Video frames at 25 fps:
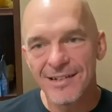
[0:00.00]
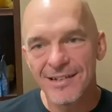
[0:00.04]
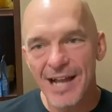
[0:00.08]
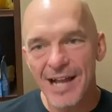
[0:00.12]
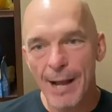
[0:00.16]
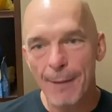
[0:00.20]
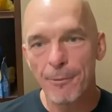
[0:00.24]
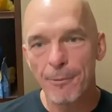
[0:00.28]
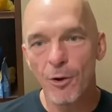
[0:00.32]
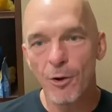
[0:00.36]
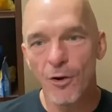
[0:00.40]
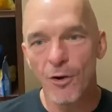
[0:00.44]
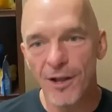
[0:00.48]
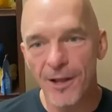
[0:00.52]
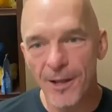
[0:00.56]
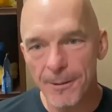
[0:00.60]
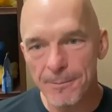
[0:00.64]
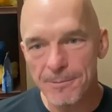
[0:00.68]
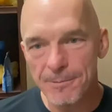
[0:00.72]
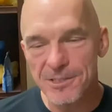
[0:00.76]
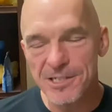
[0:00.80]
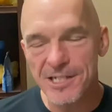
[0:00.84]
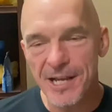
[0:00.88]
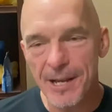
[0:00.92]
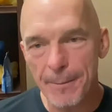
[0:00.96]
I'm going to
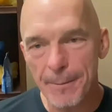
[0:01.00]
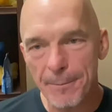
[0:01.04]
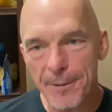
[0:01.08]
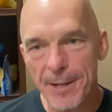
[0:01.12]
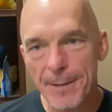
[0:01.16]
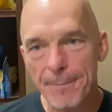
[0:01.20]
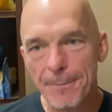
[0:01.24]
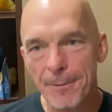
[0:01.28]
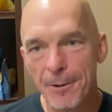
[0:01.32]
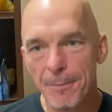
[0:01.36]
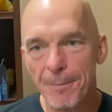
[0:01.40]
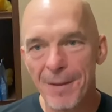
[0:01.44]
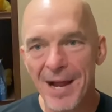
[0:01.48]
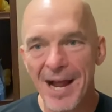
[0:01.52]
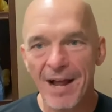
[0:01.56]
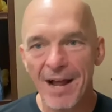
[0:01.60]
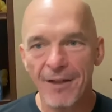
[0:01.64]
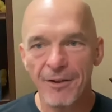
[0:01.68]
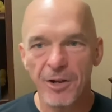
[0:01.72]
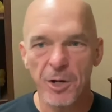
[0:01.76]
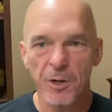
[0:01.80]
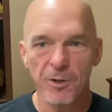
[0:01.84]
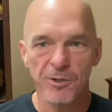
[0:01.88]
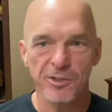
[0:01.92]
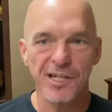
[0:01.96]
upset people
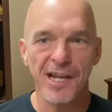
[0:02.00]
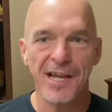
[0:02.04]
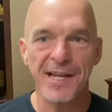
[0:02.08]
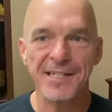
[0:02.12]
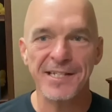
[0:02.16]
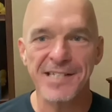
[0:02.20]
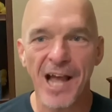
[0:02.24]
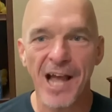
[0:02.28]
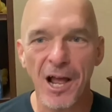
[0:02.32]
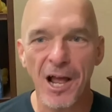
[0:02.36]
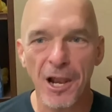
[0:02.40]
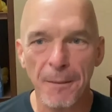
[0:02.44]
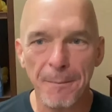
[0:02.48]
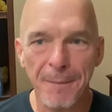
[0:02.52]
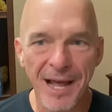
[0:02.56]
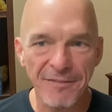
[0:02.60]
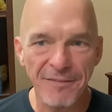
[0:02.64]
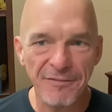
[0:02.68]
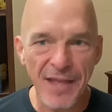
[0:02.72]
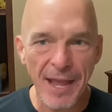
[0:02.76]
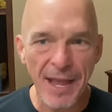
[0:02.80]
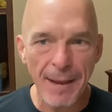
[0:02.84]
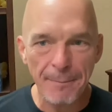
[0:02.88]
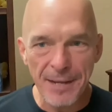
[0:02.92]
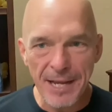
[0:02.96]
about. They're going to say, he's all
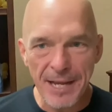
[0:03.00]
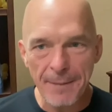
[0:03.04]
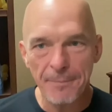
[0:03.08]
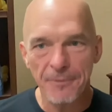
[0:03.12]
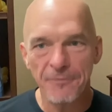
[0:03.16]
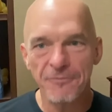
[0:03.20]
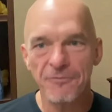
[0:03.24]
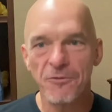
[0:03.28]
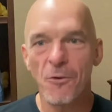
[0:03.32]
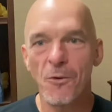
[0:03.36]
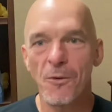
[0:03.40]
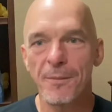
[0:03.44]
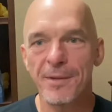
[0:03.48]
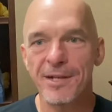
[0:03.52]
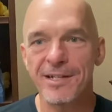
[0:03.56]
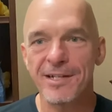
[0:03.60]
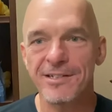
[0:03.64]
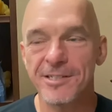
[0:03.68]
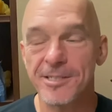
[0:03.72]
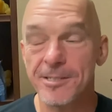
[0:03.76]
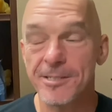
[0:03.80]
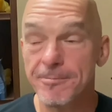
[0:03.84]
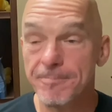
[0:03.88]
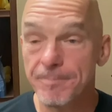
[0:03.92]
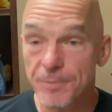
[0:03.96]
about that peak
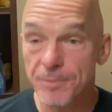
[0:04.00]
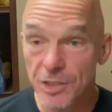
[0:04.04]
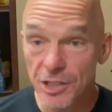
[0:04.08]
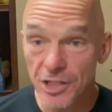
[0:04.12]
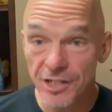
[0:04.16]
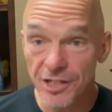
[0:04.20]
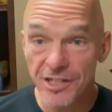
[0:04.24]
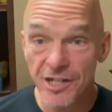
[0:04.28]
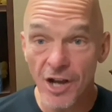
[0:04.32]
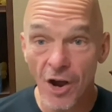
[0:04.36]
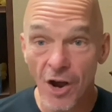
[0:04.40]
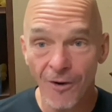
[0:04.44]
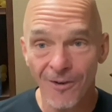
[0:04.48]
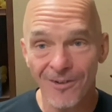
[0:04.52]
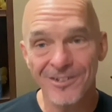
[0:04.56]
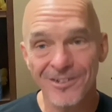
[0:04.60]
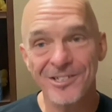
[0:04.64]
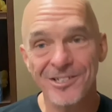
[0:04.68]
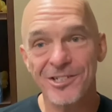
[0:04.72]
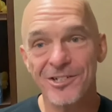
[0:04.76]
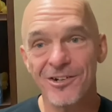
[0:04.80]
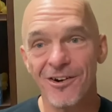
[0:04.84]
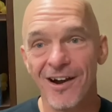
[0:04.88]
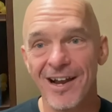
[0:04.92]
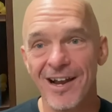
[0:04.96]
performance. You darn
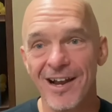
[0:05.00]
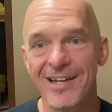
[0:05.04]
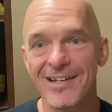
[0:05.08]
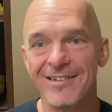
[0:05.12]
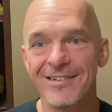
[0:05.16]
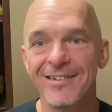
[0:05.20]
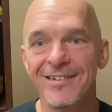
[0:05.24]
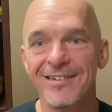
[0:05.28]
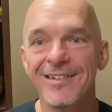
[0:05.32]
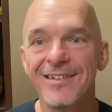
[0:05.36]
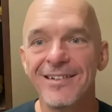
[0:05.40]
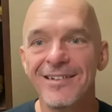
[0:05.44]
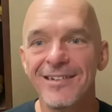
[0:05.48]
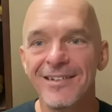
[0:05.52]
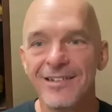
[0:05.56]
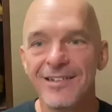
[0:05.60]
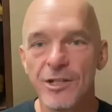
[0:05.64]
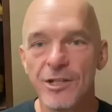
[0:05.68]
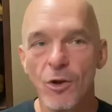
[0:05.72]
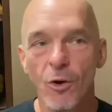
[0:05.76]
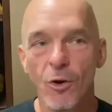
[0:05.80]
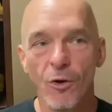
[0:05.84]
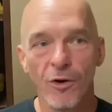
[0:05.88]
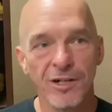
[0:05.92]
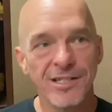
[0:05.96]
straight.
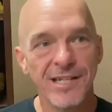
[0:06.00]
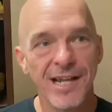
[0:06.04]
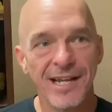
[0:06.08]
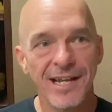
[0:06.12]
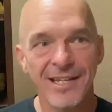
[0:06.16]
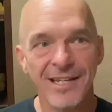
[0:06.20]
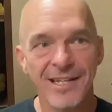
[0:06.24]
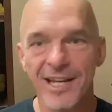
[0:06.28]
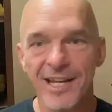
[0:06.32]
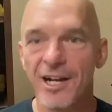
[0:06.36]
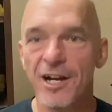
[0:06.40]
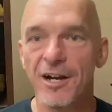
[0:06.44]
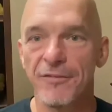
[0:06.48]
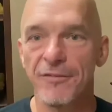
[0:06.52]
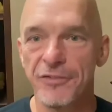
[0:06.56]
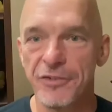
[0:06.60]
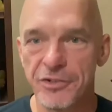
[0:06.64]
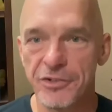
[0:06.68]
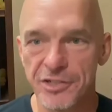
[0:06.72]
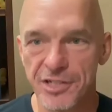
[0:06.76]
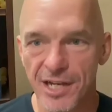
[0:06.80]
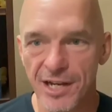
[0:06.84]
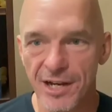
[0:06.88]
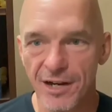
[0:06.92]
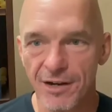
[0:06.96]
You ought to take care of
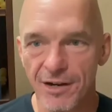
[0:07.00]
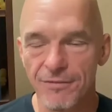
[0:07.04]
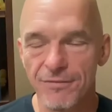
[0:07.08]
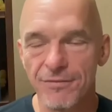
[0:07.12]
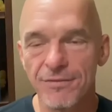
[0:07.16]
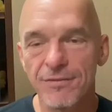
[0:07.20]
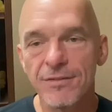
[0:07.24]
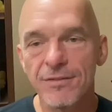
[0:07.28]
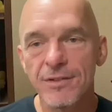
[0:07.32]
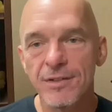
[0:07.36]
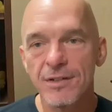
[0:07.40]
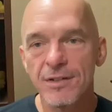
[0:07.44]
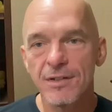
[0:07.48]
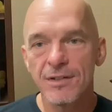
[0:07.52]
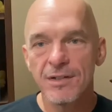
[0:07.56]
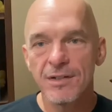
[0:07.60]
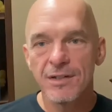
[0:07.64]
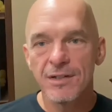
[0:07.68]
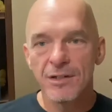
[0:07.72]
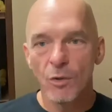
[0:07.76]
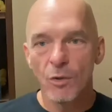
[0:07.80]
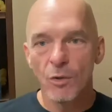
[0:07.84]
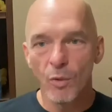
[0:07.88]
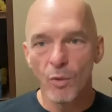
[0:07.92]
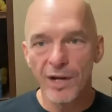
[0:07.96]
yourself.
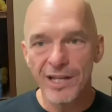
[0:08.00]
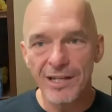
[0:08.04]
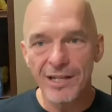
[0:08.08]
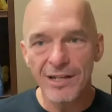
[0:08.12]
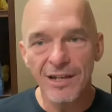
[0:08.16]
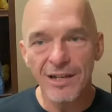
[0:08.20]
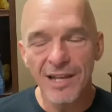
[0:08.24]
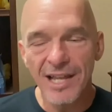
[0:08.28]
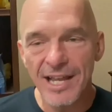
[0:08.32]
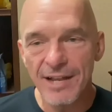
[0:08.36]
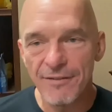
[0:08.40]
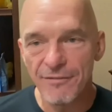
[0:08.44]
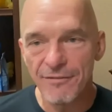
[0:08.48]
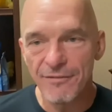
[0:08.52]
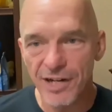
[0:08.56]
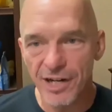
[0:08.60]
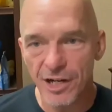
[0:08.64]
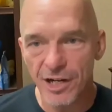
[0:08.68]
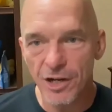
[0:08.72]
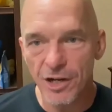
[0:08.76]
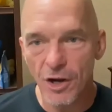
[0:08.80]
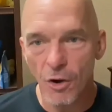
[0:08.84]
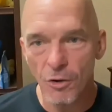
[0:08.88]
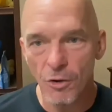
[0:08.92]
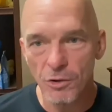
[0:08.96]
We live in a
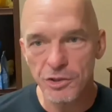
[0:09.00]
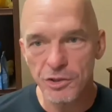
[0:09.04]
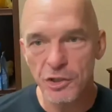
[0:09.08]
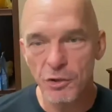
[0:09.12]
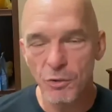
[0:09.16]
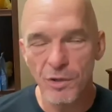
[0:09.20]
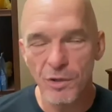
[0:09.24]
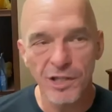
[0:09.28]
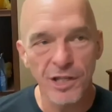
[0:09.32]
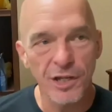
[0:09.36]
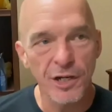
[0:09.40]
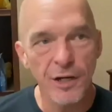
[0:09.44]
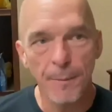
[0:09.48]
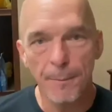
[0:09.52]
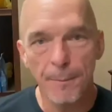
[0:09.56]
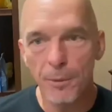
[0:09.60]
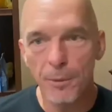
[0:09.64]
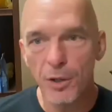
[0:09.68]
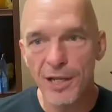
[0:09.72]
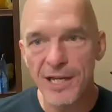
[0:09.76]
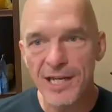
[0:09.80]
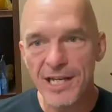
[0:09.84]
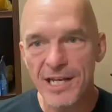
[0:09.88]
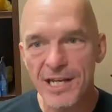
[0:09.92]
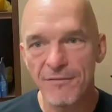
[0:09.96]
culture with a
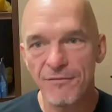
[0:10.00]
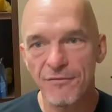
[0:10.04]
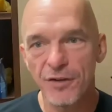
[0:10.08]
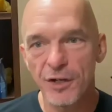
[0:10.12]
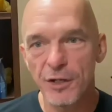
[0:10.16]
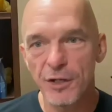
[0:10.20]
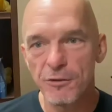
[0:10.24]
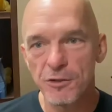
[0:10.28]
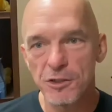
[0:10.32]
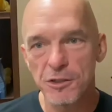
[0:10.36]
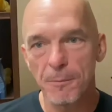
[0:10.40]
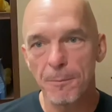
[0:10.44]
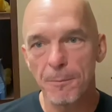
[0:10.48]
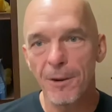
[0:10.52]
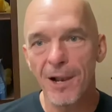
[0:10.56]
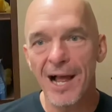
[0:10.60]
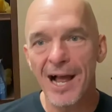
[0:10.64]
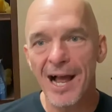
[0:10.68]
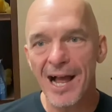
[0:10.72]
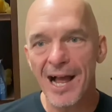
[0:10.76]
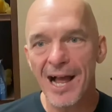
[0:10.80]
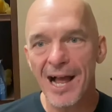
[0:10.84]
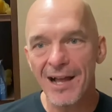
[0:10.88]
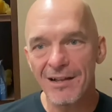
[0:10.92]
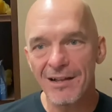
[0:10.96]
depleted food
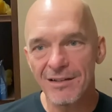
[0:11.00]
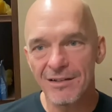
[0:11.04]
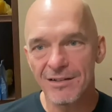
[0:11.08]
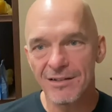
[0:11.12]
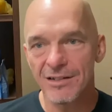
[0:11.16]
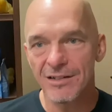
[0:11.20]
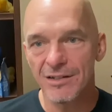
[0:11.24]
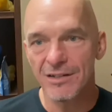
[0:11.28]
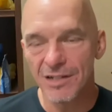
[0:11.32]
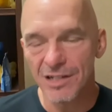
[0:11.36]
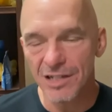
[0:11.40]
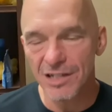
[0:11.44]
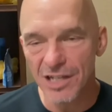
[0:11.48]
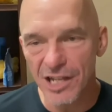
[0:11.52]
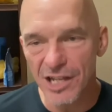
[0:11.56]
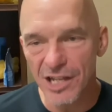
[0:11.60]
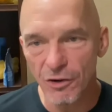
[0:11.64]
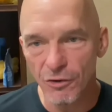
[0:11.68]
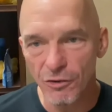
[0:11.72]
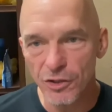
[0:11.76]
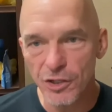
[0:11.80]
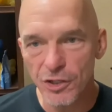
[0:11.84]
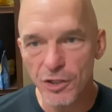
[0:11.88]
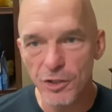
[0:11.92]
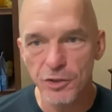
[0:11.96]
supply,
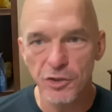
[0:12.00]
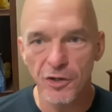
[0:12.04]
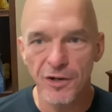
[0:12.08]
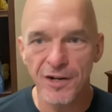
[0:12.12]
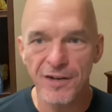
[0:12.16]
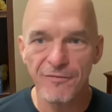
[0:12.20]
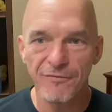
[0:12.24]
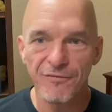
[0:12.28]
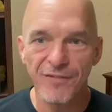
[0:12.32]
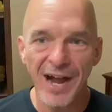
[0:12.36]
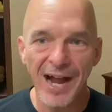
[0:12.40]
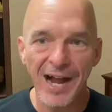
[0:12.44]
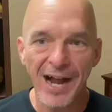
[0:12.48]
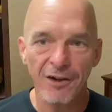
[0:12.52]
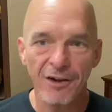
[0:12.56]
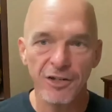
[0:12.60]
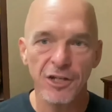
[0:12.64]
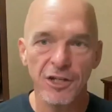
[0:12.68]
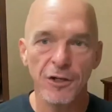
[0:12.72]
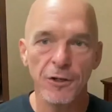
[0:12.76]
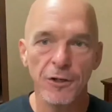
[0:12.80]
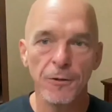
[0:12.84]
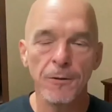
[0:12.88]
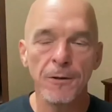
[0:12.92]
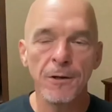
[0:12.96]
little nutritive
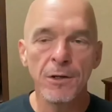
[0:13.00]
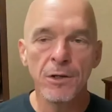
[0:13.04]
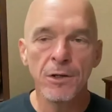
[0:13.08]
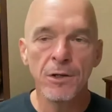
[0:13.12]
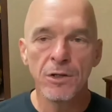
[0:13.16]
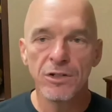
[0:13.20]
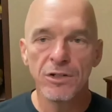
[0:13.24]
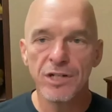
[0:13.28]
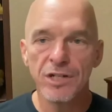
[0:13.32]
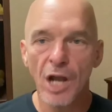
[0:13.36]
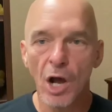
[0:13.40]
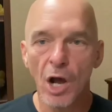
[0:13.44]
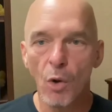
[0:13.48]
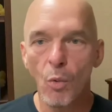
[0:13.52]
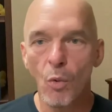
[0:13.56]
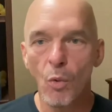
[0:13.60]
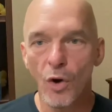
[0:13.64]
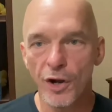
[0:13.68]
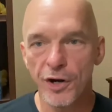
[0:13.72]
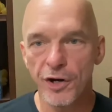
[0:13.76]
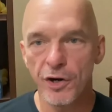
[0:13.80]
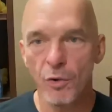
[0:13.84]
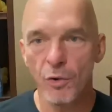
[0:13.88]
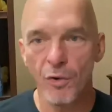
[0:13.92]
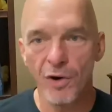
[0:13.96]
value. No
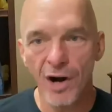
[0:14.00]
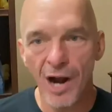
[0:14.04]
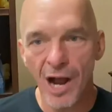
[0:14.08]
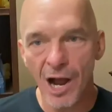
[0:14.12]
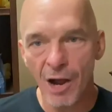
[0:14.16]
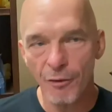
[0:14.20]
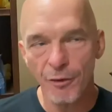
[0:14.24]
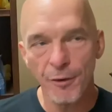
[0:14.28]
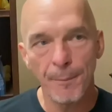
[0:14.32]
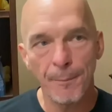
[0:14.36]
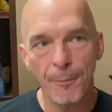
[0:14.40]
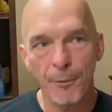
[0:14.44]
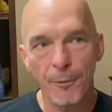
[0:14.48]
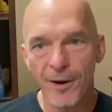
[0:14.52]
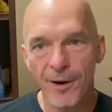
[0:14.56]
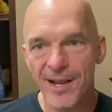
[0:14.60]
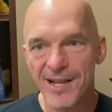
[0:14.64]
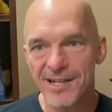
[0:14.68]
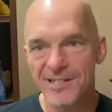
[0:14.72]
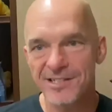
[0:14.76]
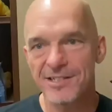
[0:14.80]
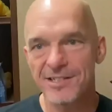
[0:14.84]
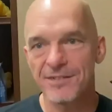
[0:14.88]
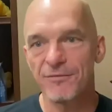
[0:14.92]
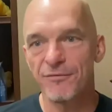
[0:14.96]
wonder we're all
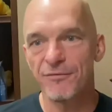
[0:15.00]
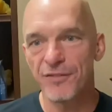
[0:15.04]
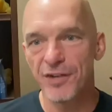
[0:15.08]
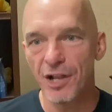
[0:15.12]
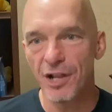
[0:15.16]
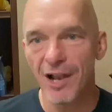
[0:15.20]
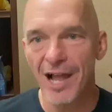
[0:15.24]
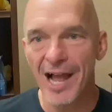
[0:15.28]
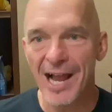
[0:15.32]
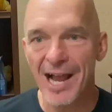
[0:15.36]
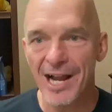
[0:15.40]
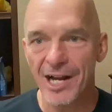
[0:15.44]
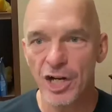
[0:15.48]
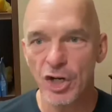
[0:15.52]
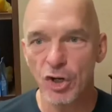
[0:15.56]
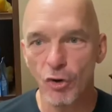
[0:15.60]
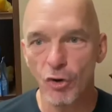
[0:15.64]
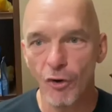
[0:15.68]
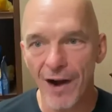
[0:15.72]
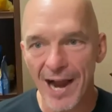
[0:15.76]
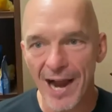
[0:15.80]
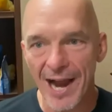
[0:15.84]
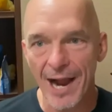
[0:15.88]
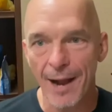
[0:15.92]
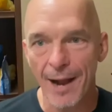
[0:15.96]
depressed and feel like
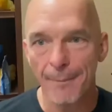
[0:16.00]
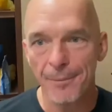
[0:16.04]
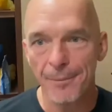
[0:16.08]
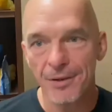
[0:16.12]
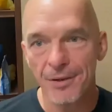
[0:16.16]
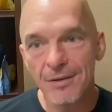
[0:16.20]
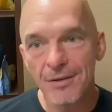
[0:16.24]
crap.